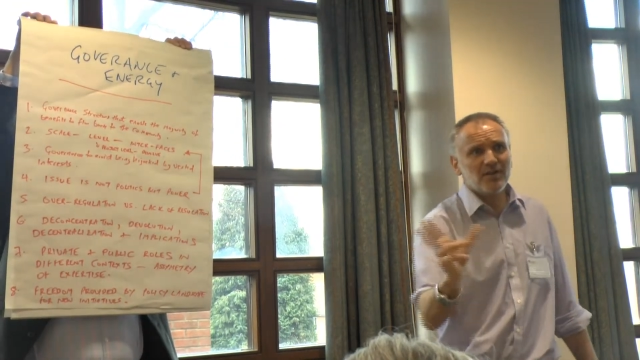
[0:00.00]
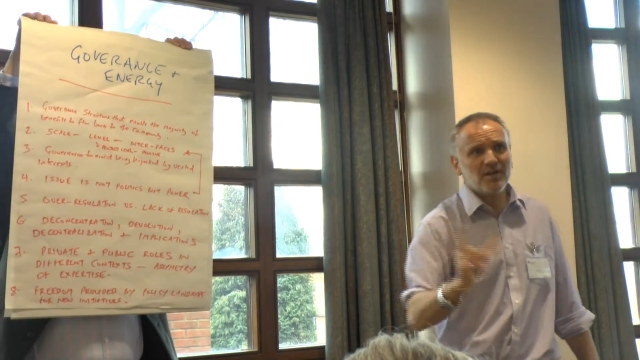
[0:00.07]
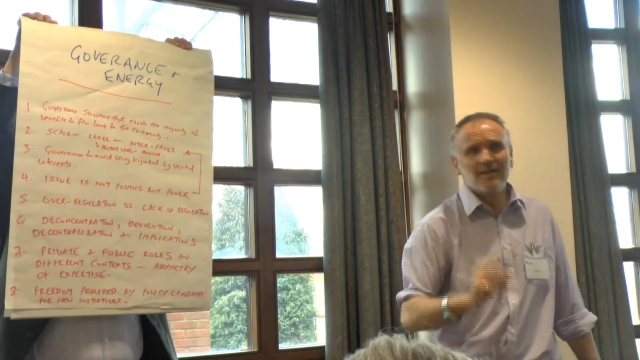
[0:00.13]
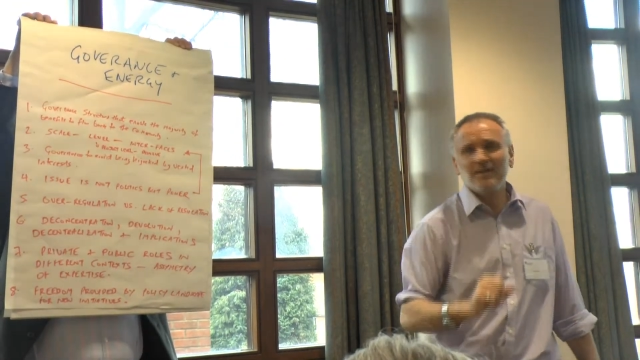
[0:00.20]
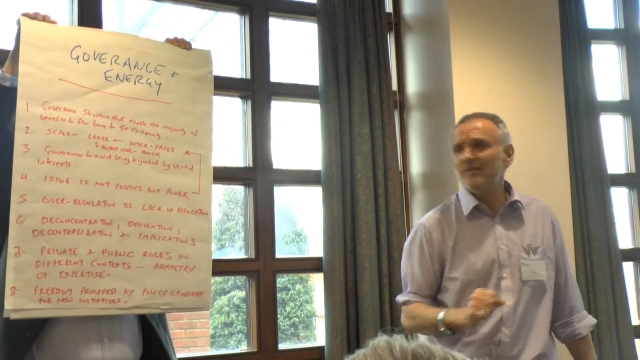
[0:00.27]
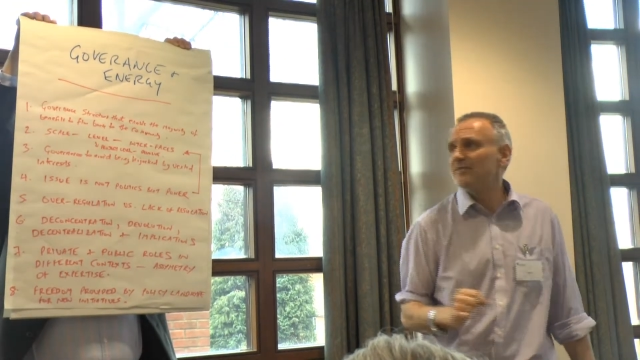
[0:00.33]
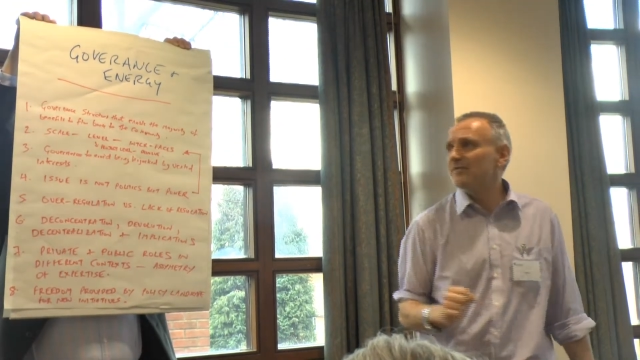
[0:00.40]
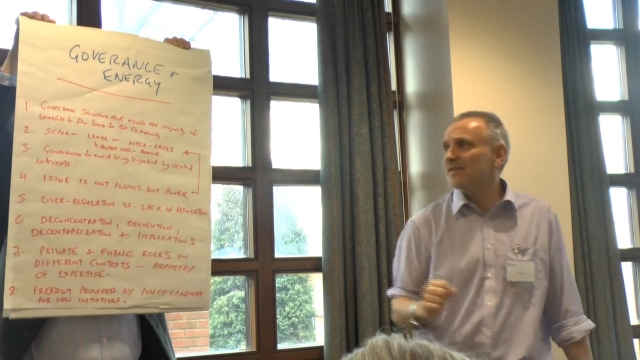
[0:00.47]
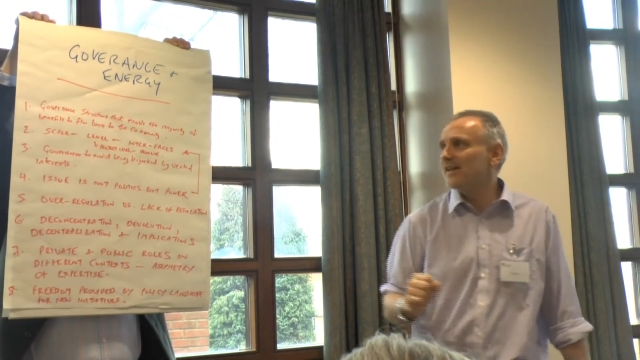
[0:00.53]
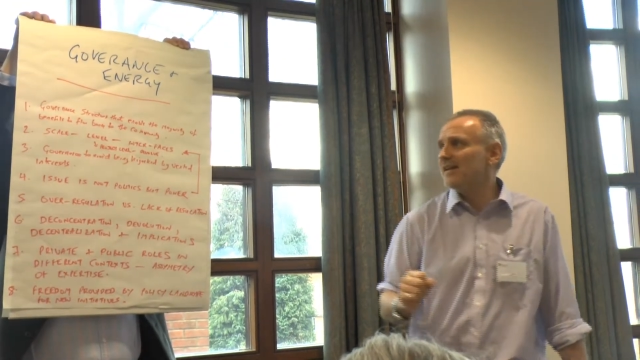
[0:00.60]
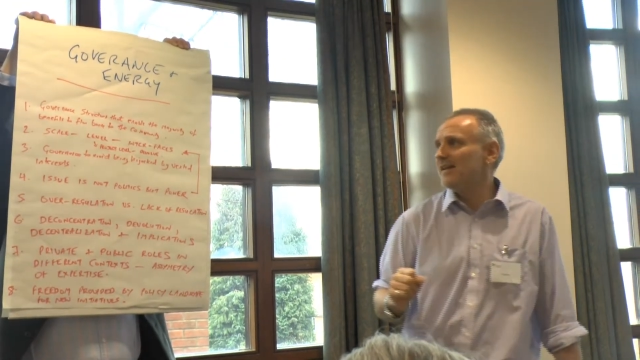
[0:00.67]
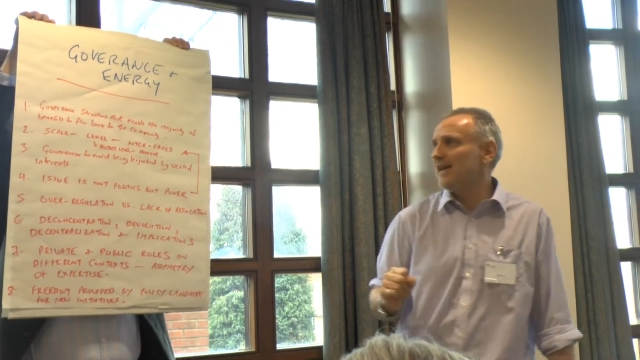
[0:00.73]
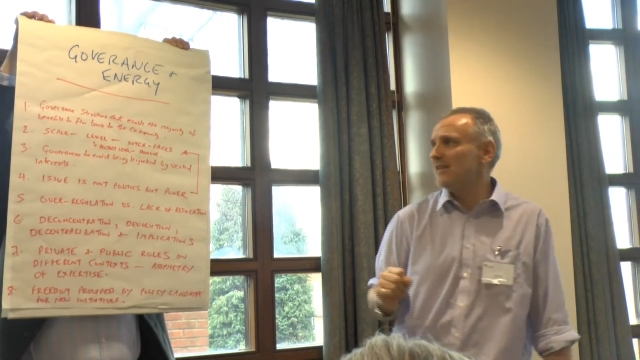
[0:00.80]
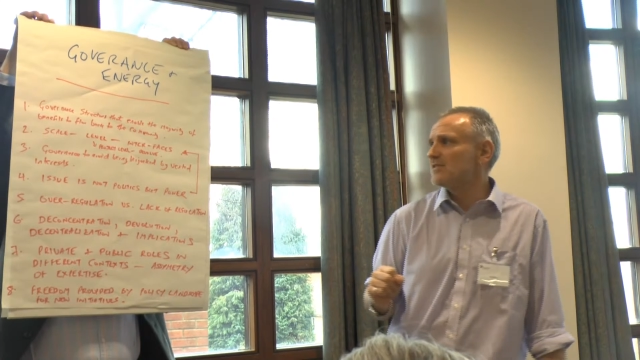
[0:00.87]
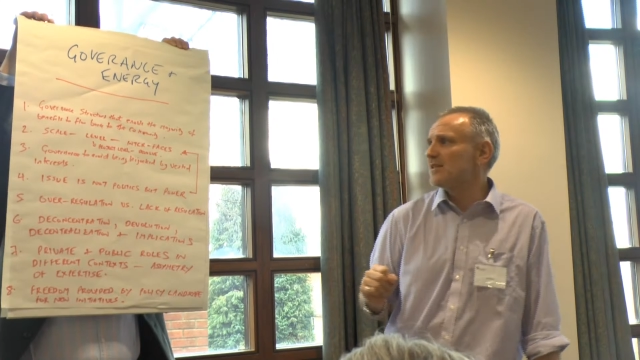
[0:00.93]
kind of
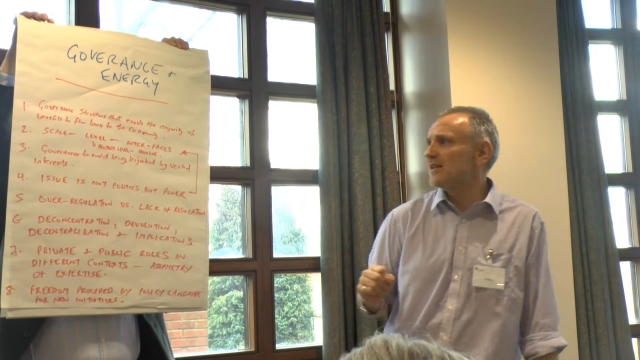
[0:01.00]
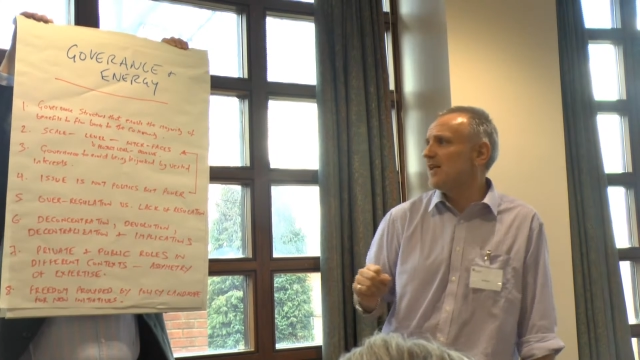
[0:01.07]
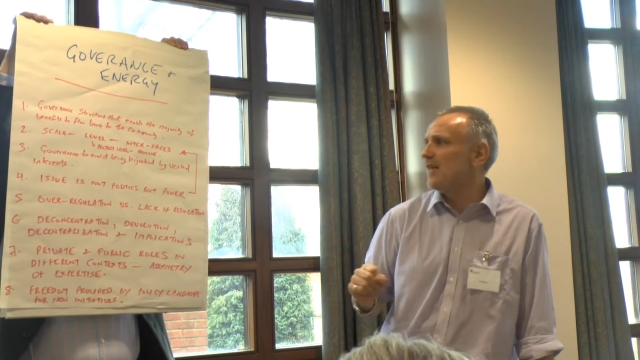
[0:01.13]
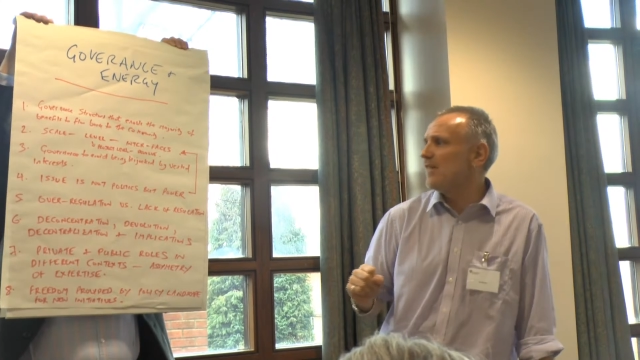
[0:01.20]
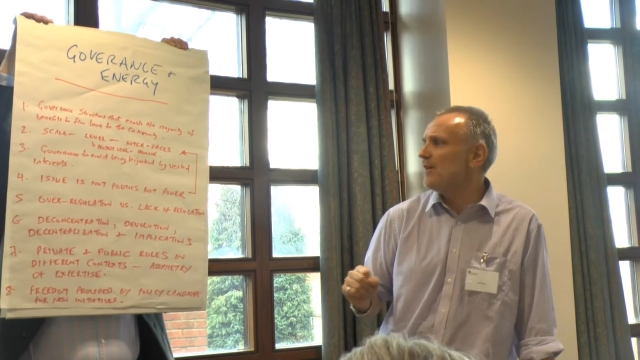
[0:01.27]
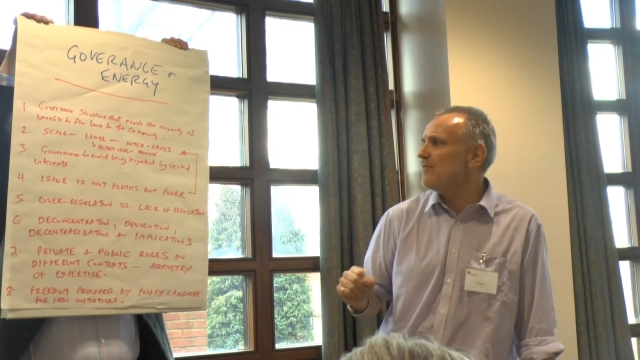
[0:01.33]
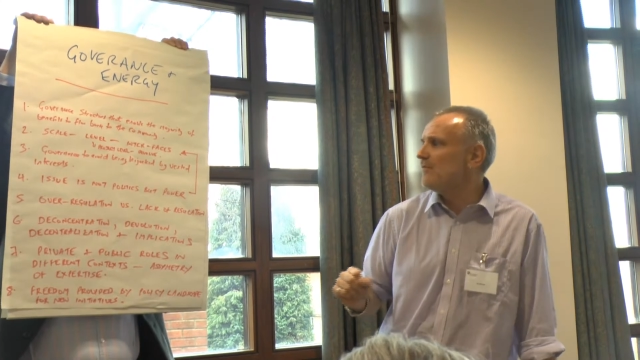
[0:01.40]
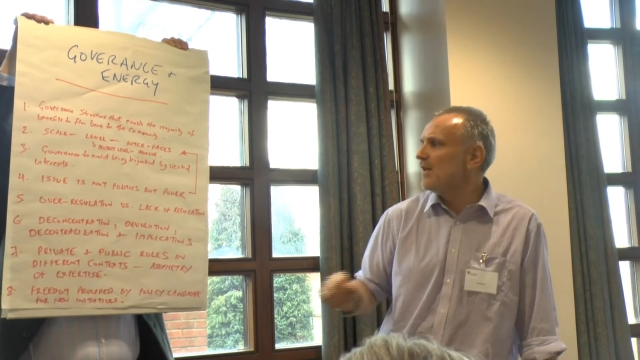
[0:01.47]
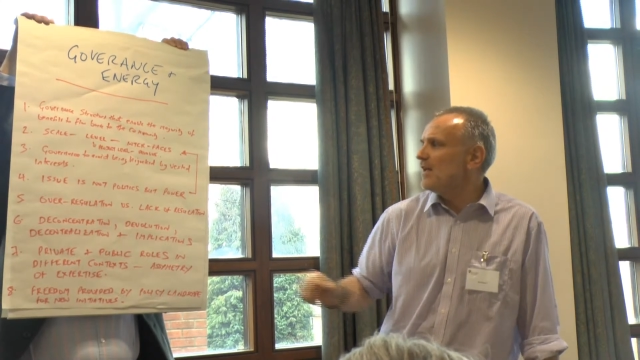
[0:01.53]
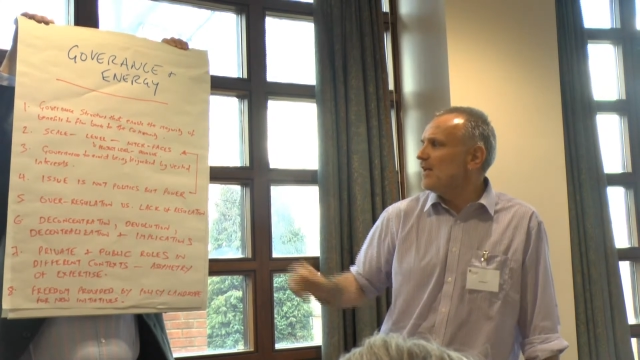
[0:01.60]
connect together.